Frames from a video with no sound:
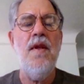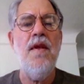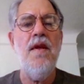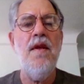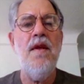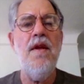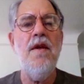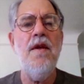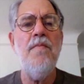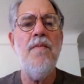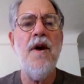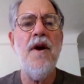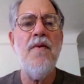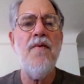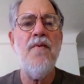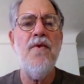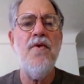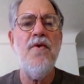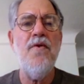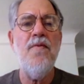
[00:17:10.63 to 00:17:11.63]
In my
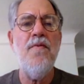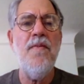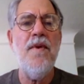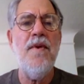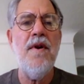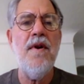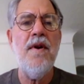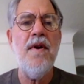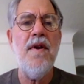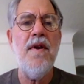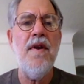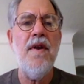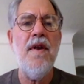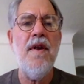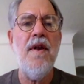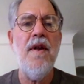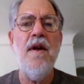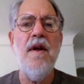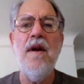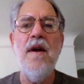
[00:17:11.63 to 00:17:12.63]
room,
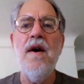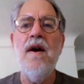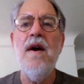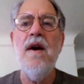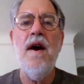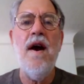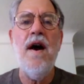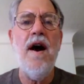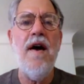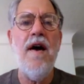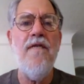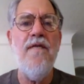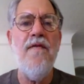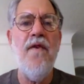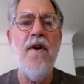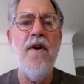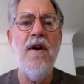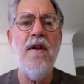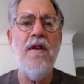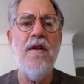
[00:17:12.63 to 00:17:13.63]
I
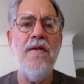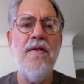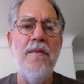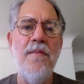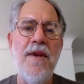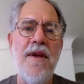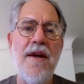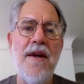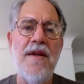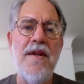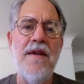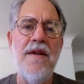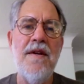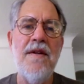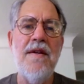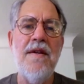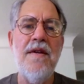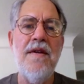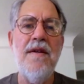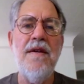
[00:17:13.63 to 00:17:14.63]
fall on the bed,
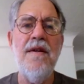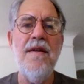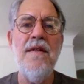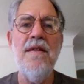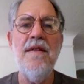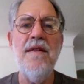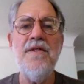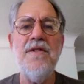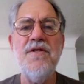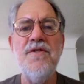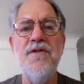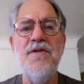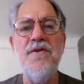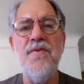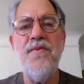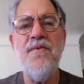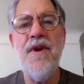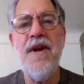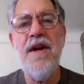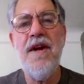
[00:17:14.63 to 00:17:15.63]
listen to the
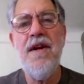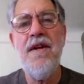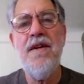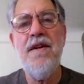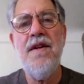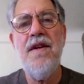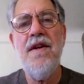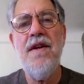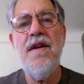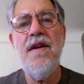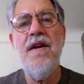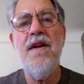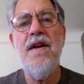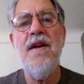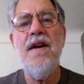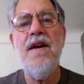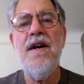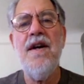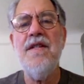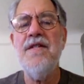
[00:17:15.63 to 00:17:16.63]
rain,
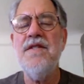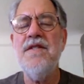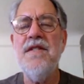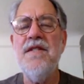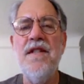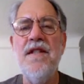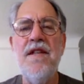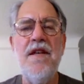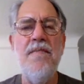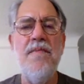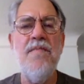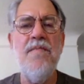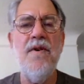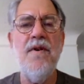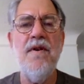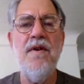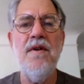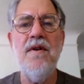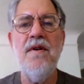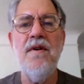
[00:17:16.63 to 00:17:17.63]
and sleep.
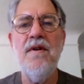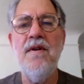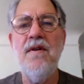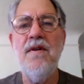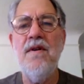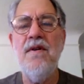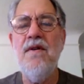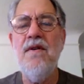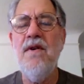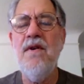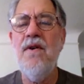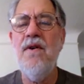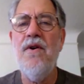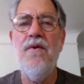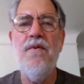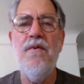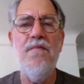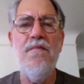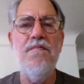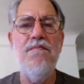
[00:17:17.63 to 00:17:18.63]

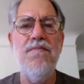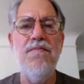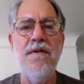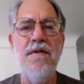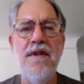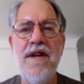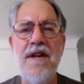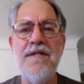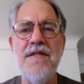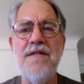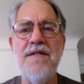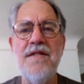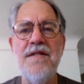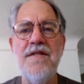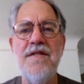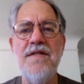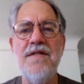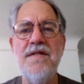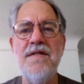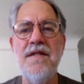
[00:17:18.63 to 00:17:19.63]
Oh, blessed
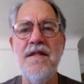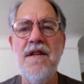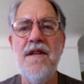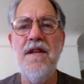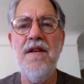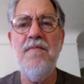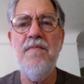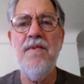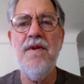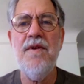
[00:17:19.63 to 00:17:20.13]
sleep.